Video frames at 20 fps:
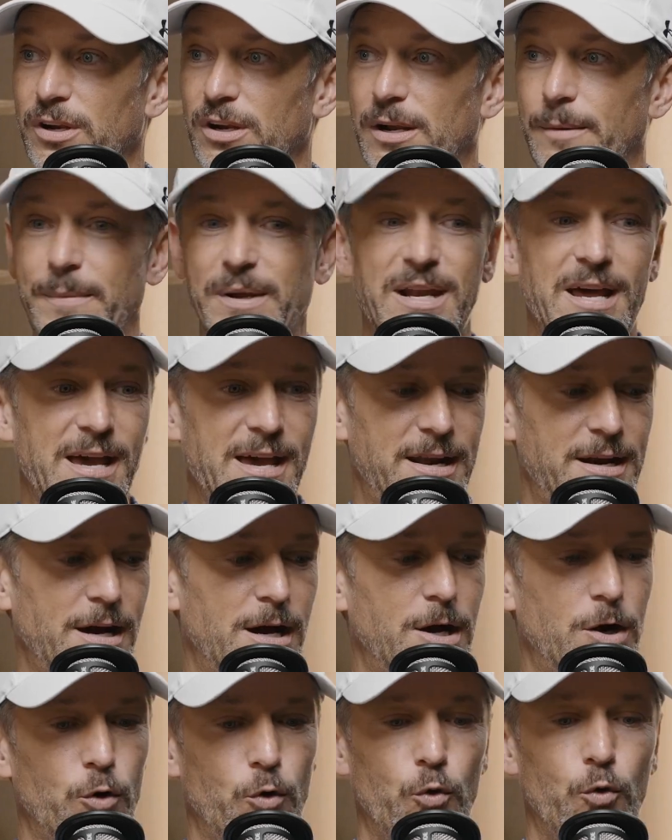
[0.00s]
And I mean, I had a
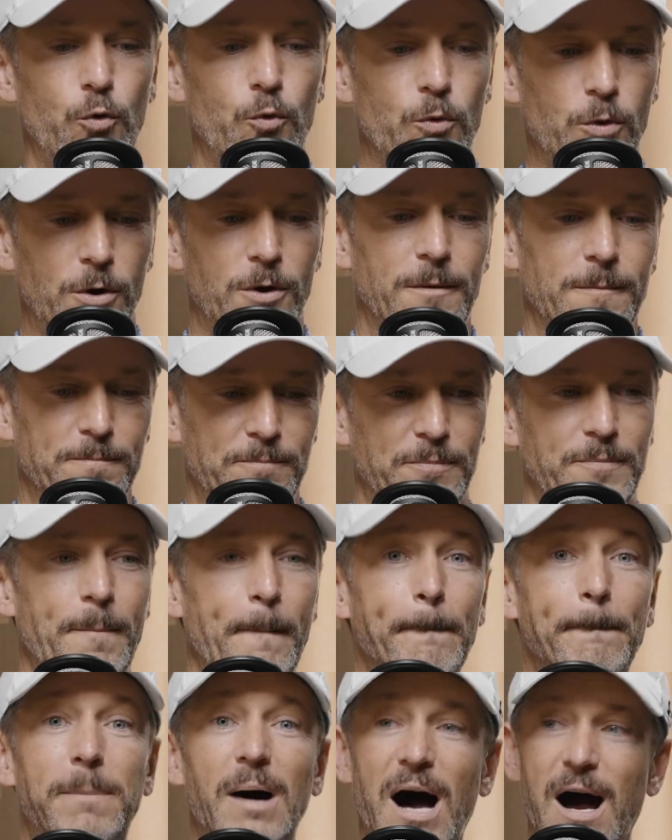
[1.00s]
whole
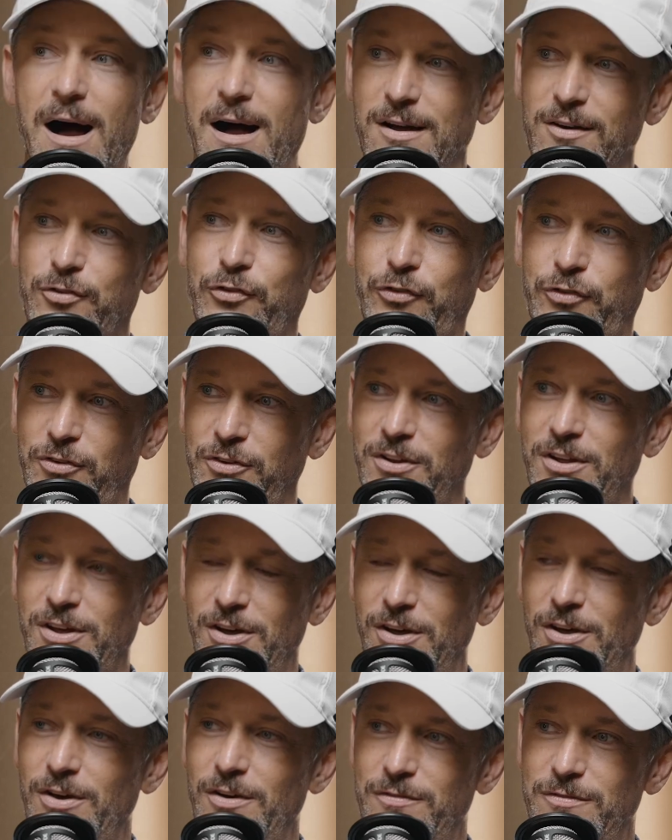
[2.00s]
box
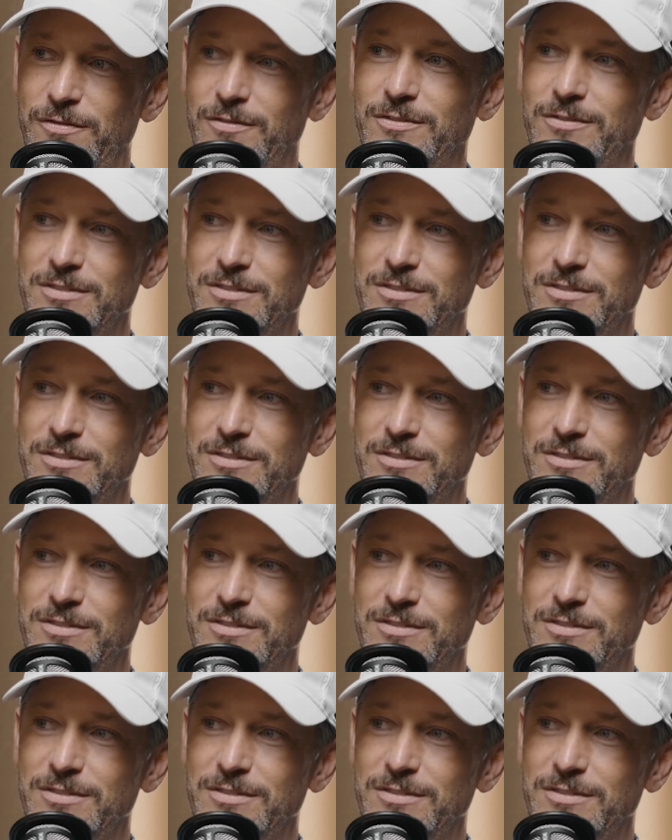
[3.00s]
of